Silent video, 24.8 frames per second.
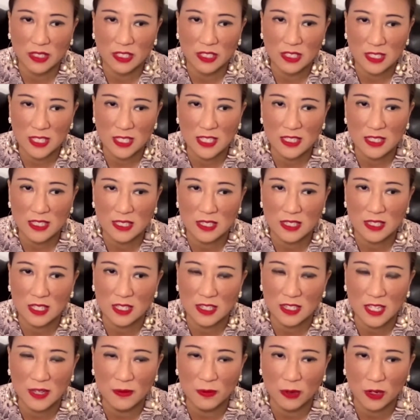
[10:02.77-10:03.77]
the sense that
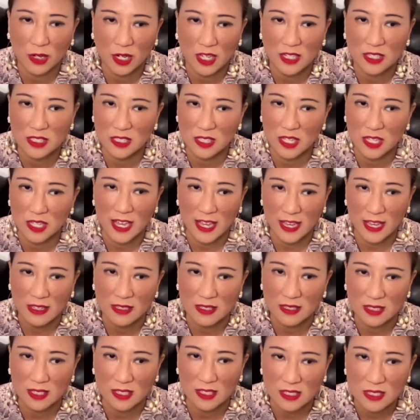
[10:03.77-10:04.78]
their products are
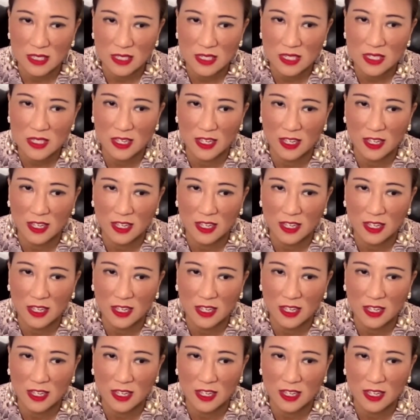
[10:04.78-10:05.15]
excellent.